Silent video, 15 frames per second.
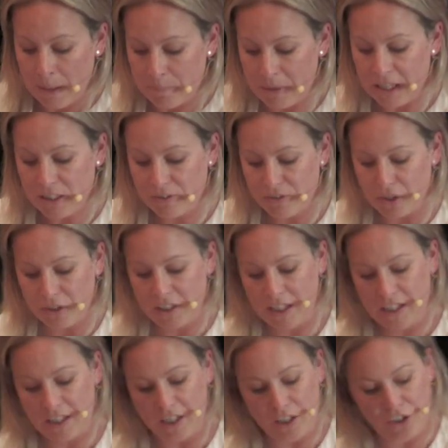being
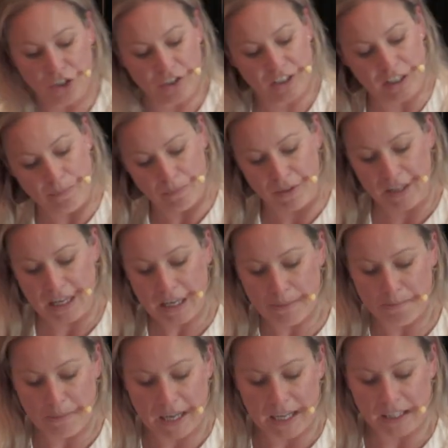devoted to something
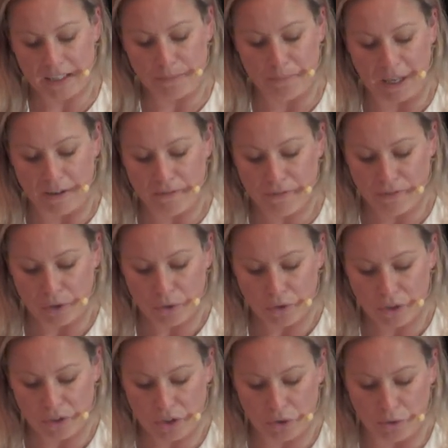means being
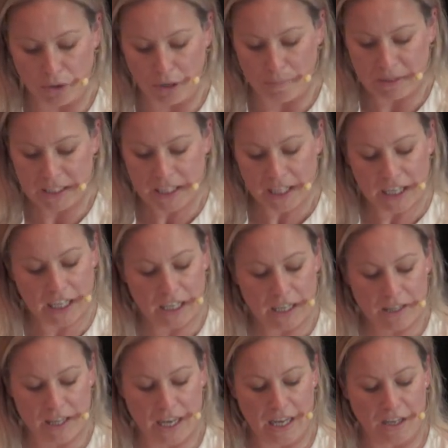focused on a
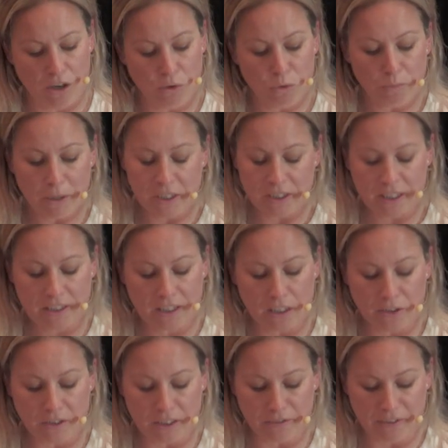particular thing almost
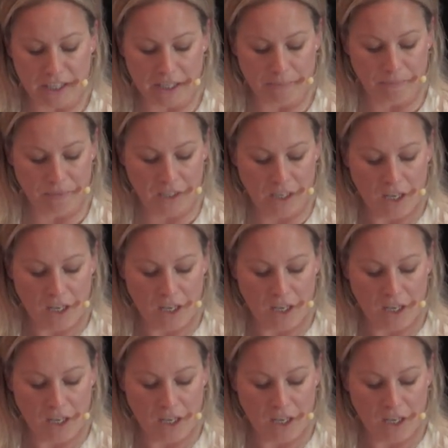exclusively.